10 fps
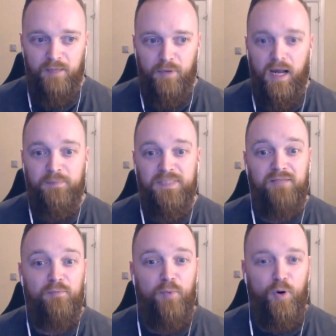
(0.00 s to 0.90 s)
perhaps
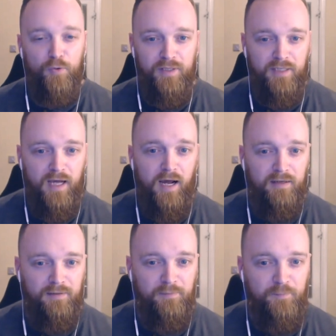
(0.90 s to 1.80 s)
even more in the
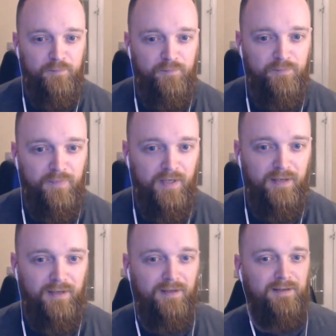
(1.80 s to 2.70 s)
dark.
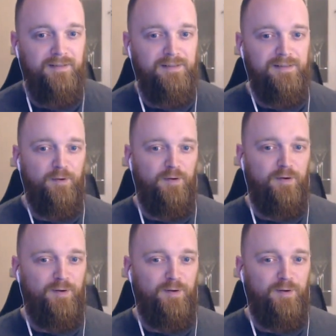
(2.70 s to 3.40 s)
So,